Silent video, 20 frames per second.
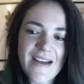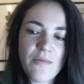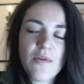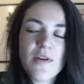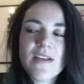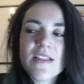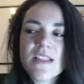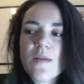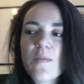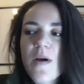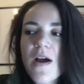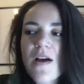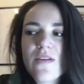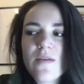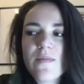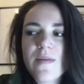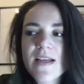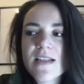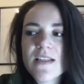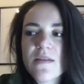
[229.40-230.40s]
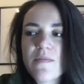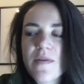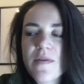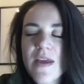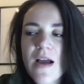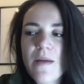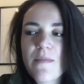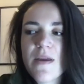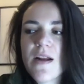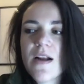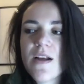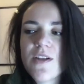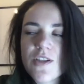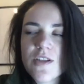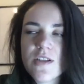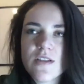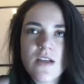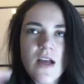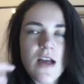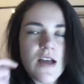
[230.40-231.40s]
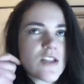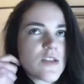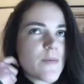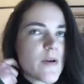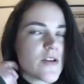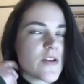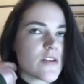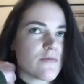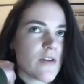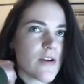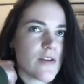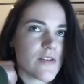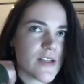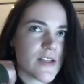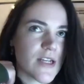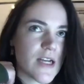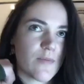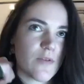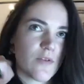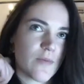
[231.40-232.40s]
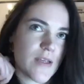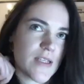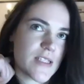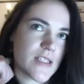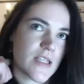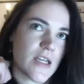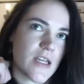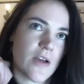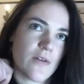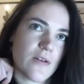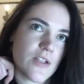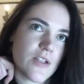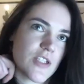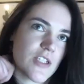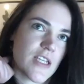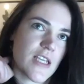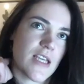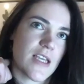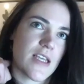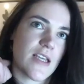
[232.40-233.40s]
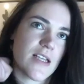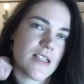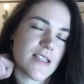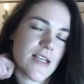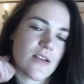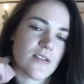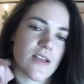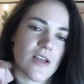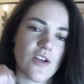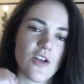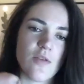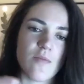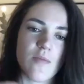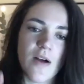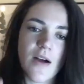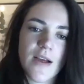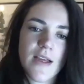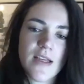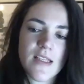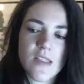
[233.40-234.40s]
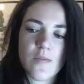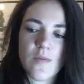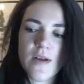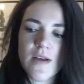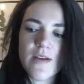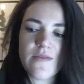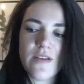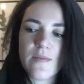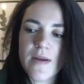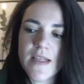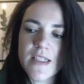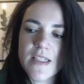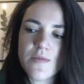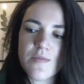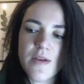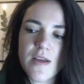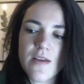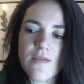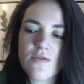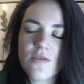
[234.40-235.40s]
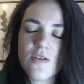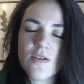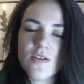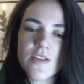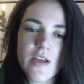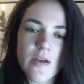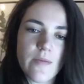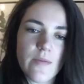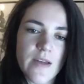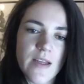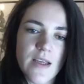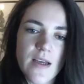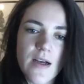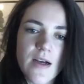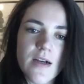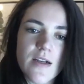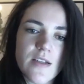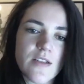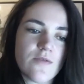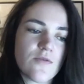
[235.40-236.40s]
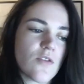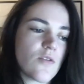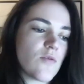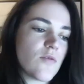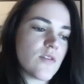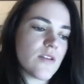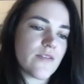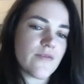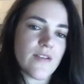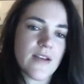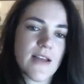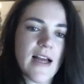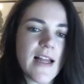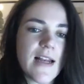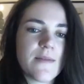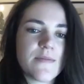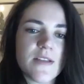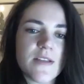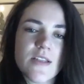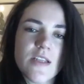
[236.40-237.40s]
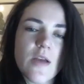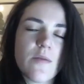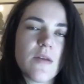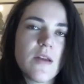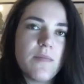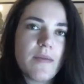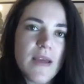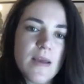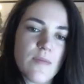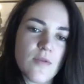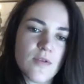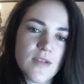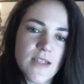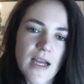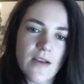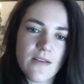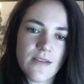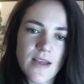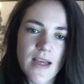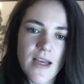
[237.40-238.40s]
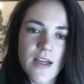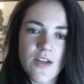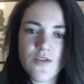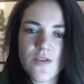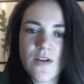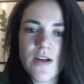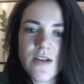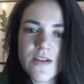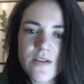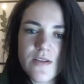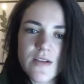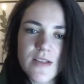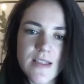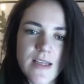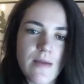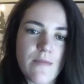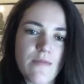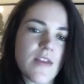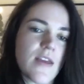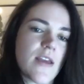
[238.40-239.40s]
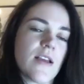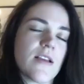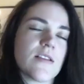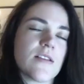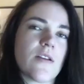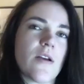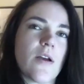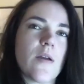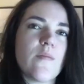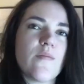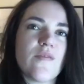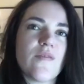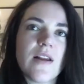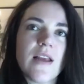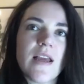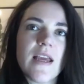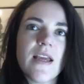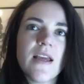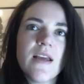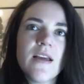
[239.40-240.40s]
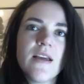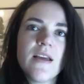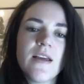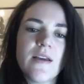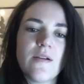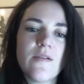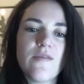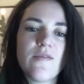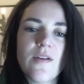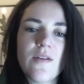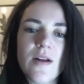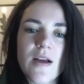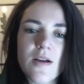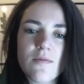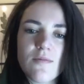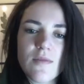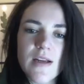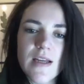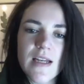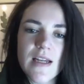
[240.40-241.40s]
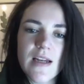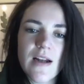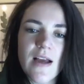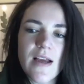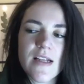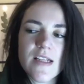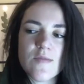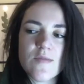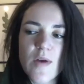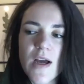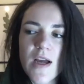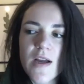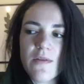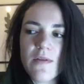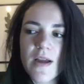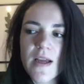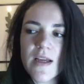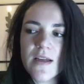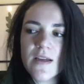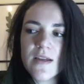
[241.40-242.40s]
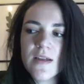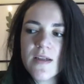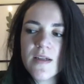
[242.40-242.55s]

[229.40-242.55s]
well, it's the perfect place to be. I mean, I spoke to Rosie a couple of weeks ago, and it sounds like Newmarket is the perfect place to be. You've got so many yards, you've got all the different gallops, there's so many people down there trying to do the same thing, so hopefully it'll feel like a really like inspiring